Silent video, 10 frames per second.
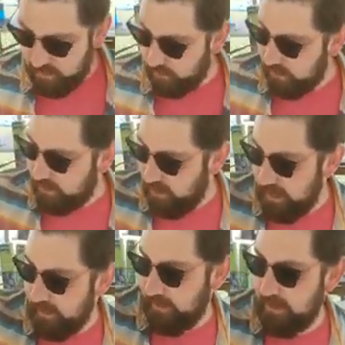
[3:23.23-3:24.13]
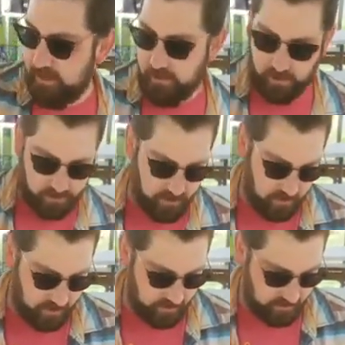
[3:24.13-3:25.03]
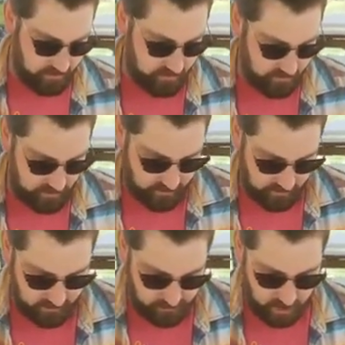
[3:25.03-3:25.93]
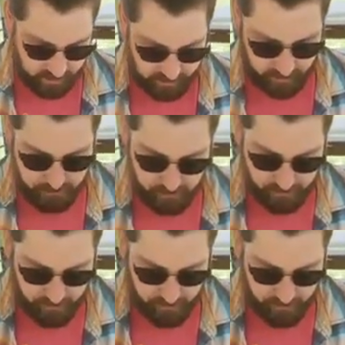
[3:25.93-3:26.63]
So let's go ahead and get started getting these potted up.